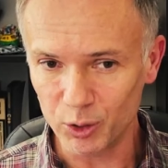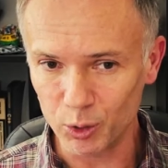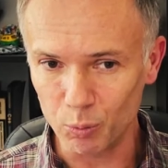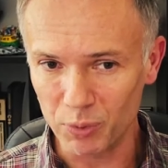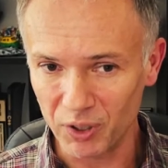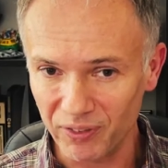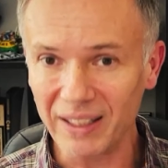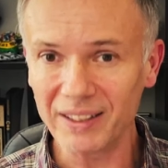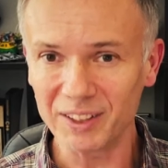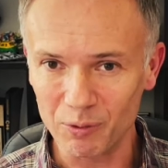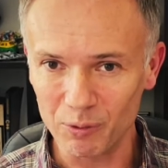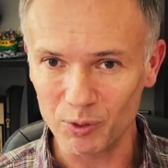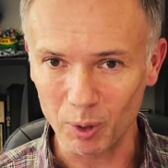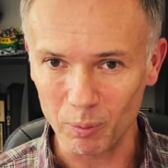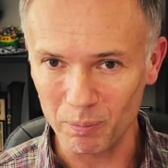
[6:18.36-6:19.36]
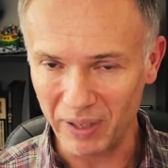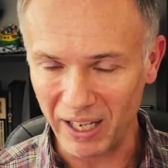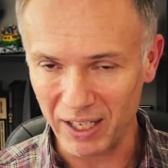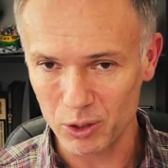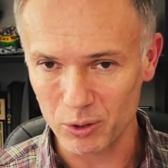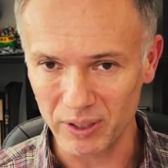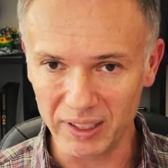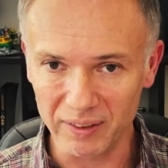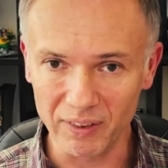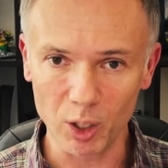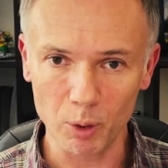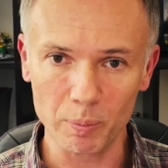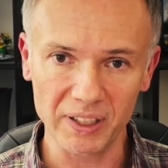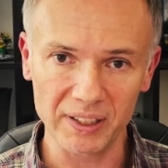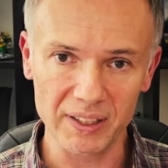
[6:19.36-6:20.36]
to prevent them from actually
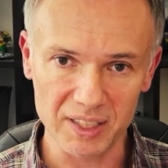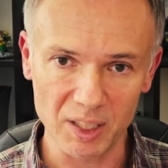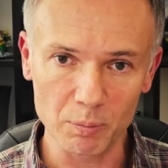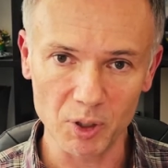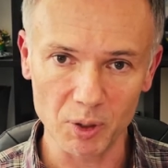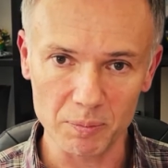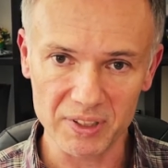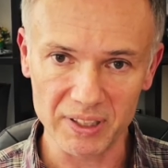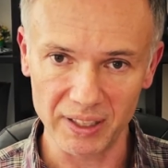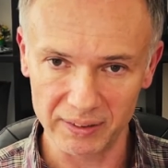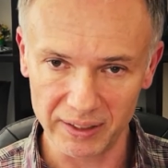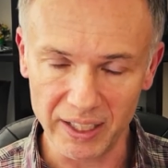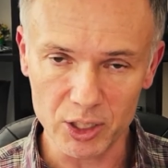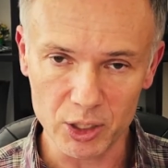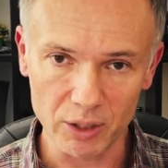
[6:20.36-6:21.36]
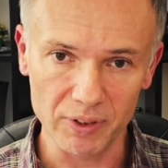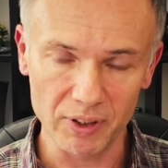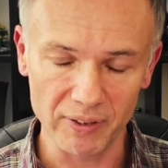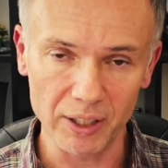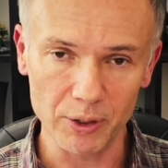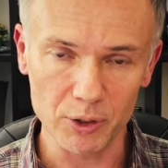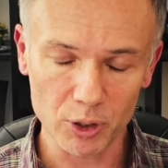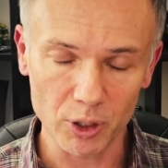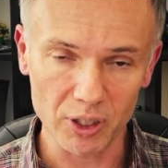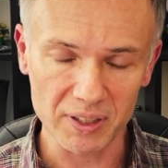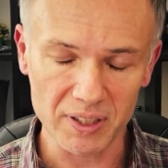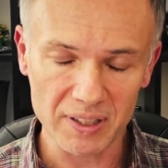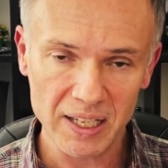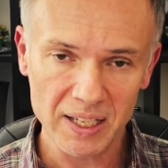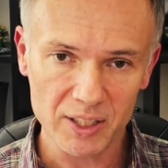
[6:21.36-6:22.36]
developing the symptoms that HIV virus
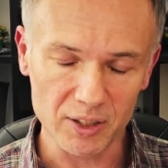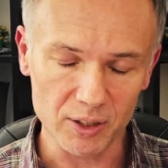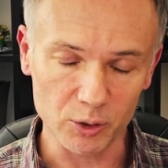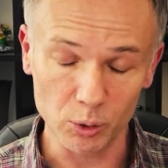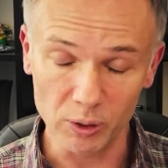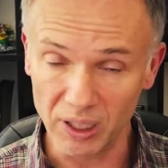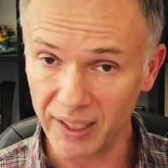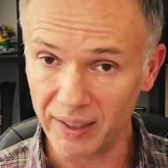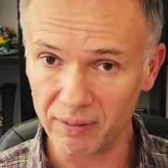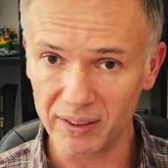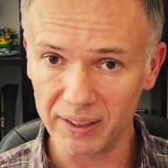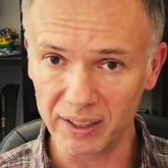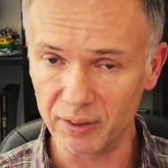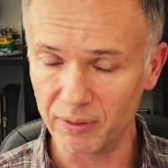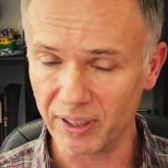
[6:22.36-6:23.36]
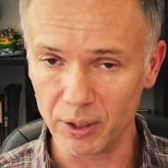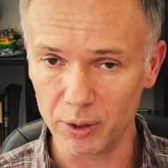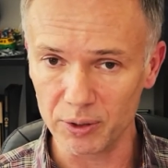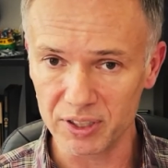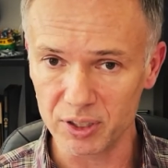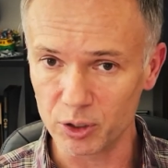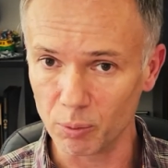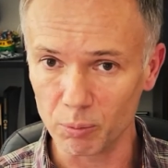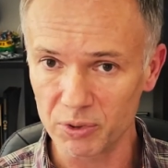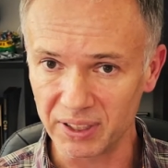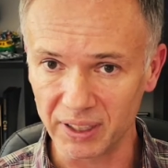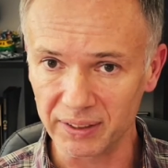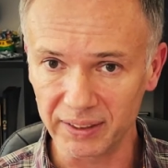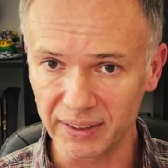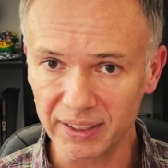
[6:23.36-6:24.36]
causes, to the level that the virus is almost
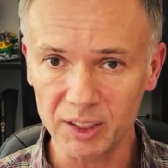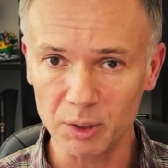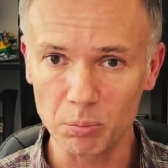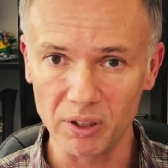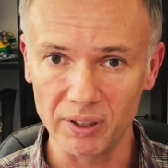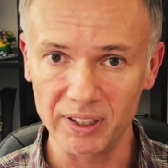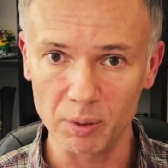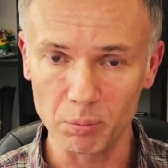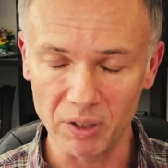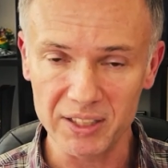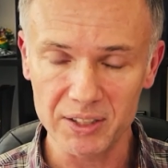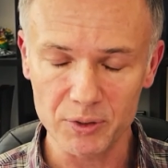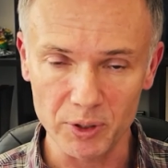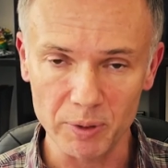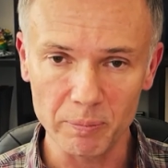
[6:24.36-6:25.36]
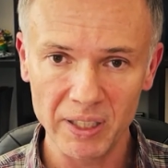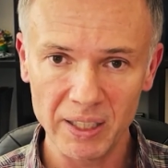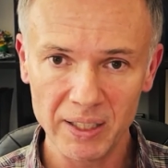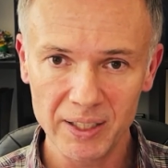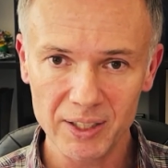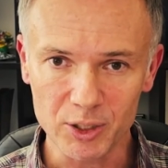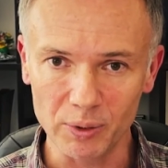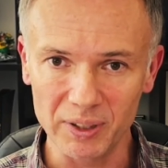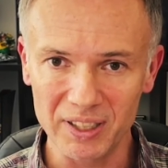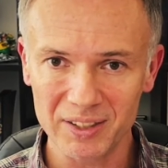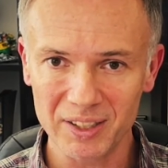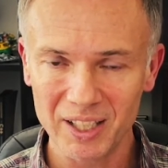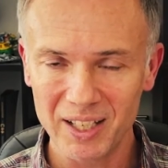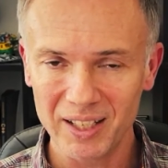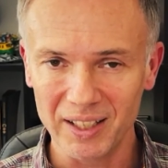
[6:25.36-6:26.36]
undetectable in the bloodstream. So
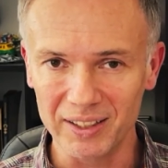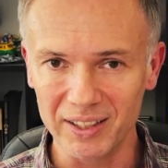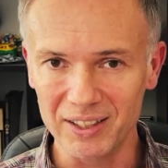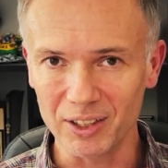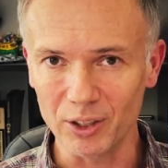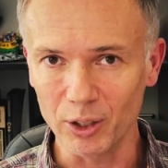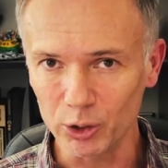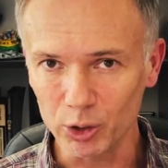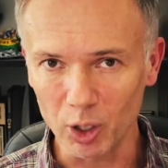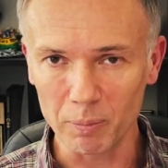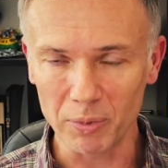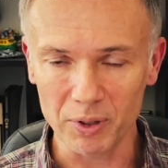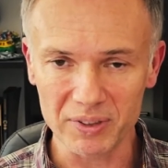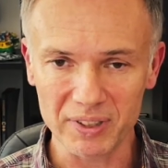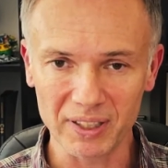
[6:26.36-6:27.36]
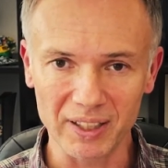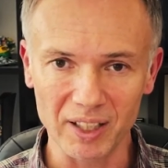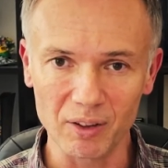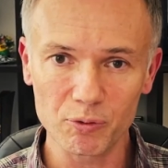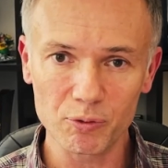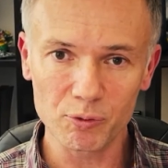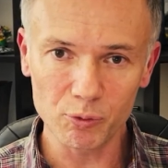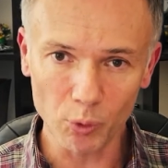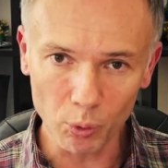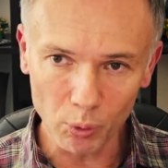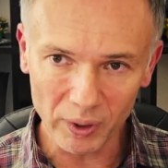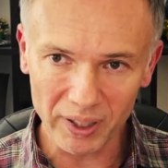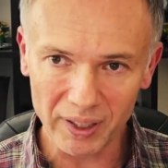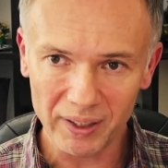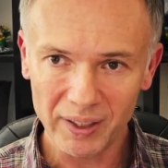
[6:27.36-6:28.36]
these are not compounds that can
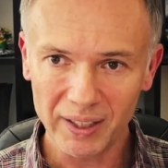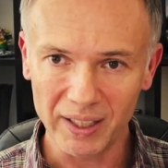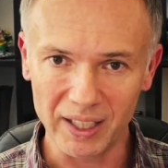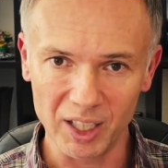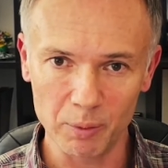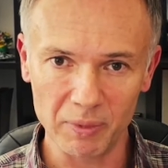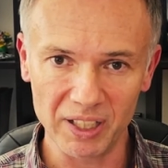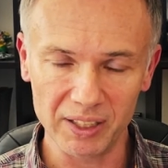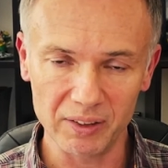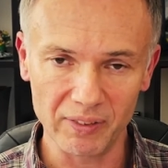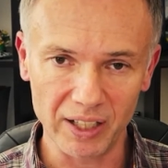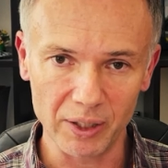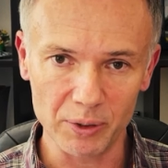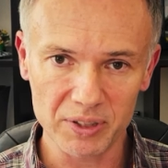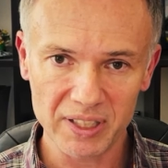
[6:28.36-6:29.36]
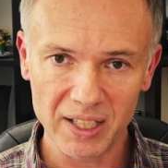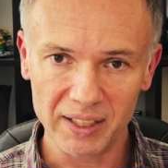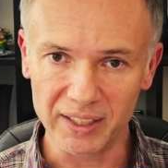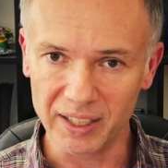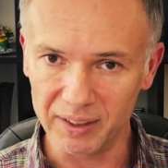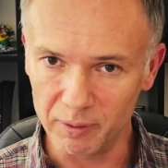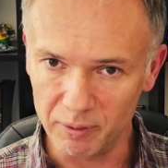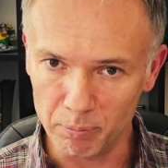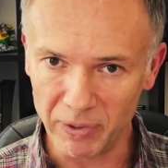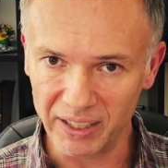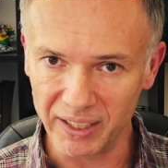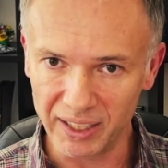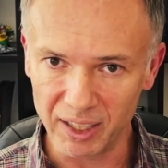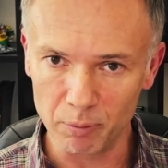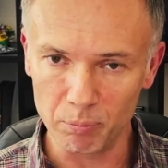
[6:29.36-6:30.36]
fully eliminate the virus, but
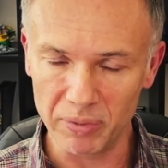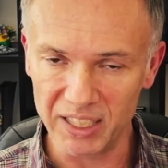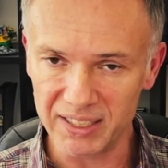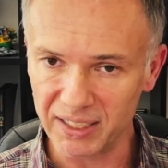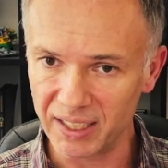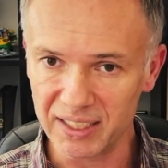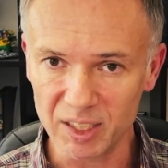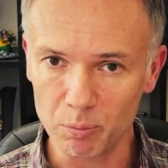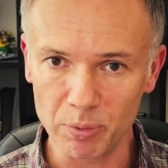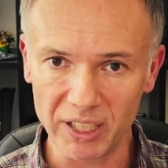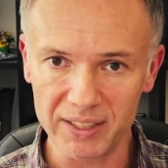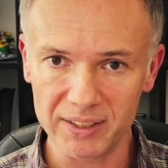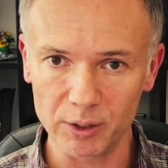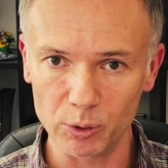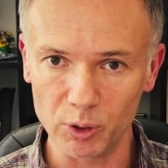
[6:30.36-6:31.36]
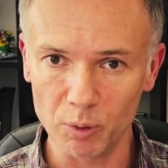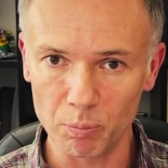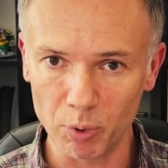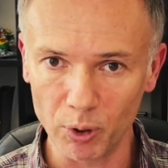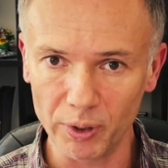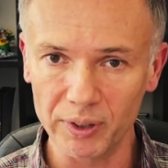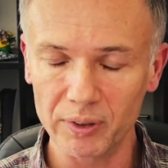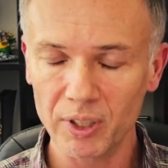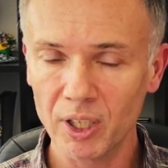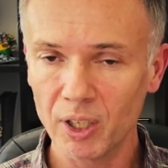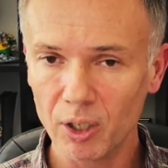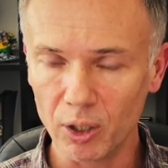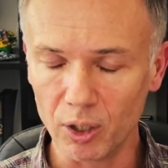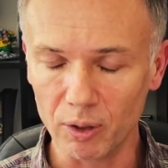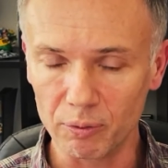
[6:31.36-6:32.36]
they can basically suppress it to the point
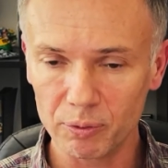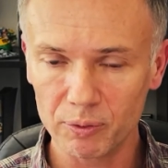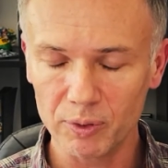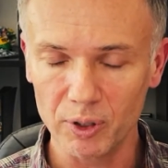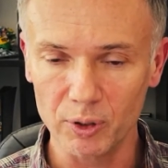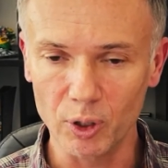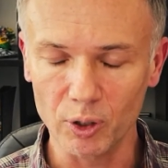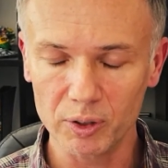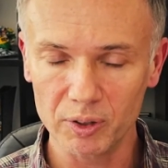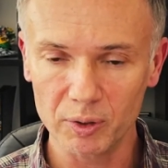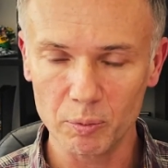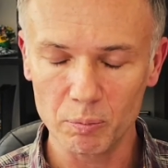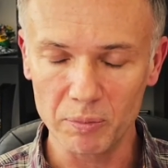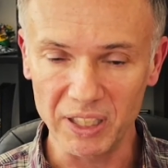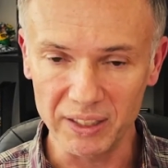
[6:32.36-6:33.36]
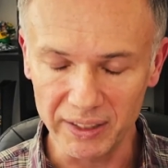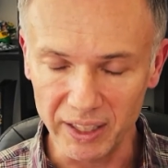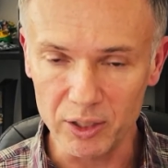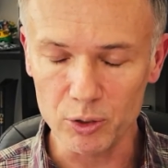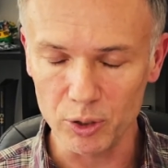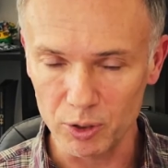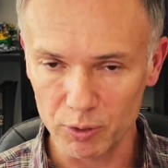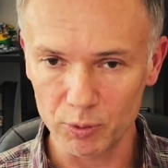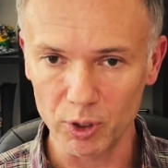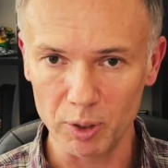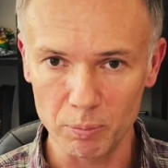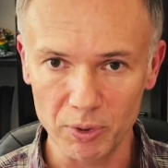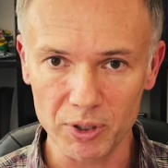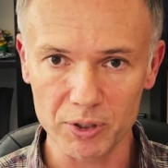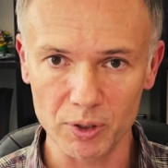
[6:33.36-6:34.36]
of not being dangerous for the
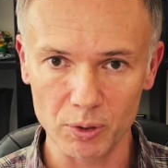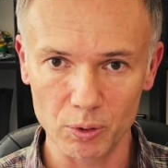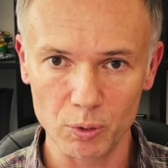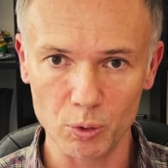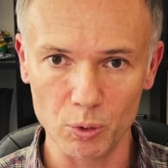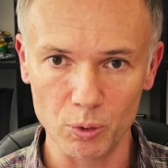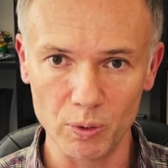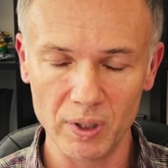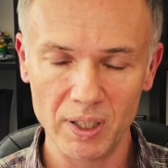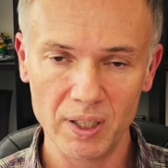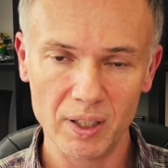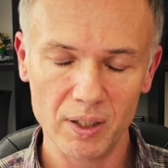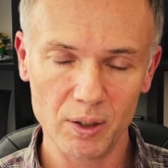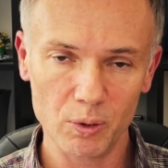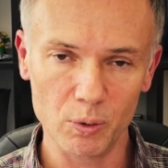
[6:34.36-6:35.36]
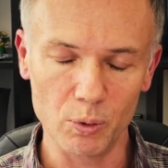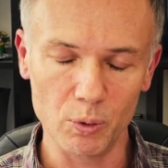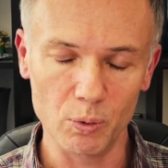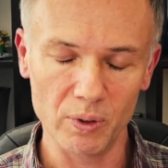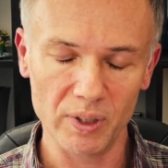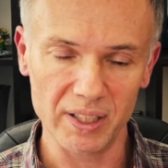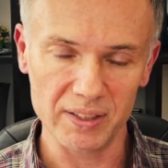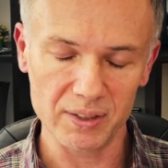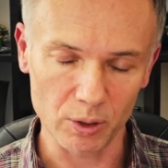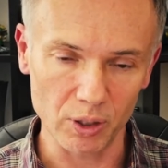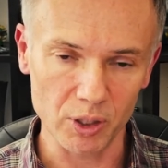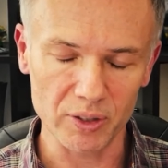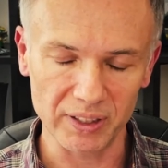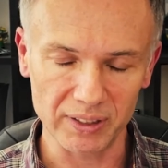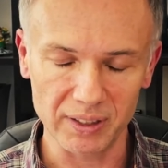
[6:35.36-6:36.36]
person who has
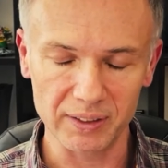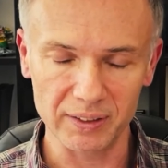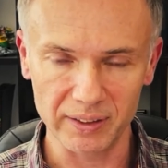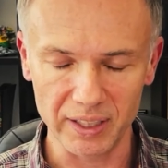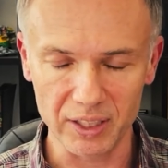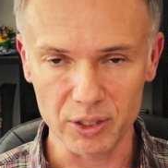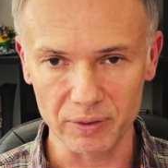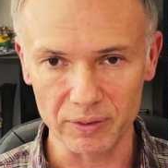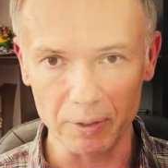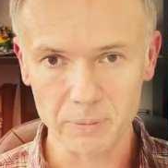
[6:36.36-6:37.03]
contracted HIV.